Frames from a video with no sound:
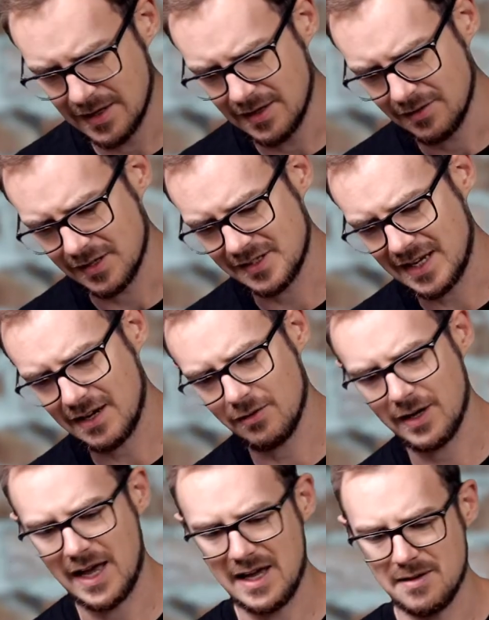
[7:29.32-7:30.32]
There's
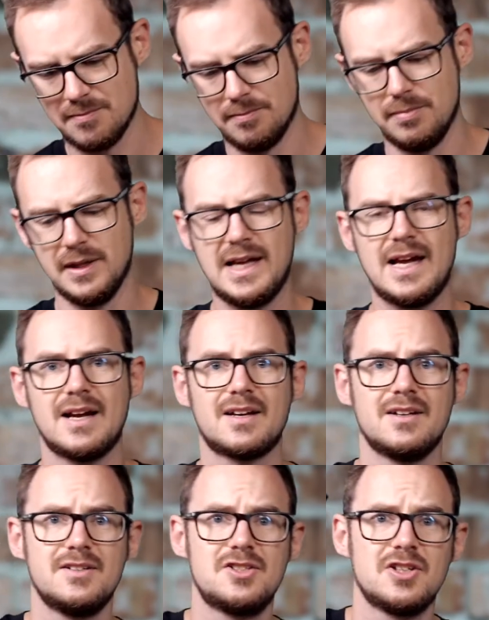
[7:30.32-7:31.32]
now a
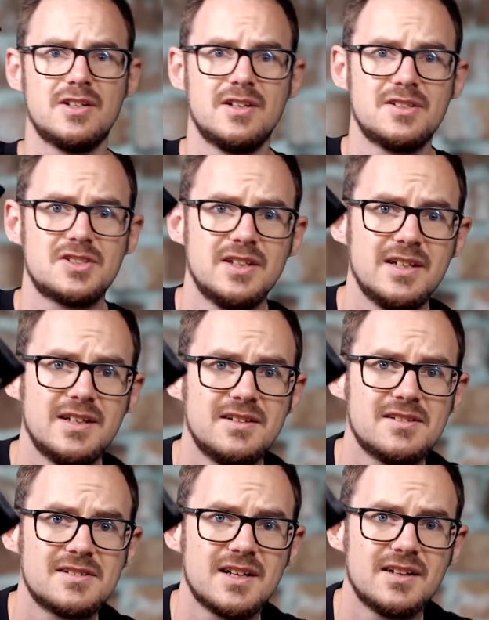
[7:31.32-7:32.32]
black charger
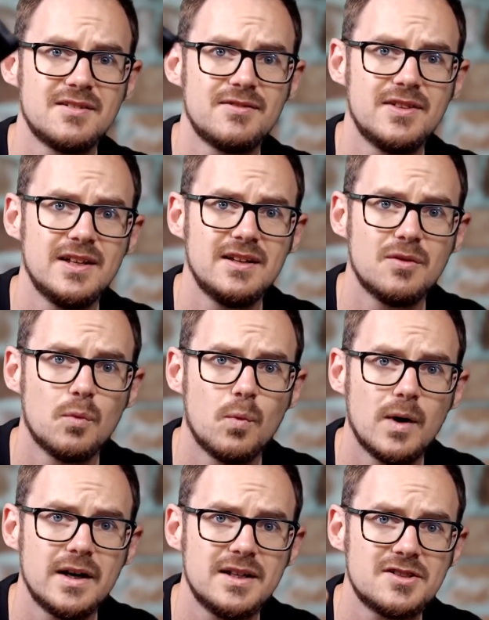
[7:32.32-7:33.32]
instead of the
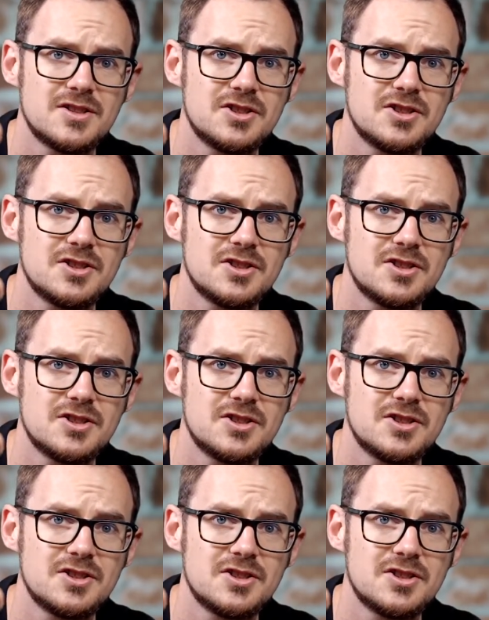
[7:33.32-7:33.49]
white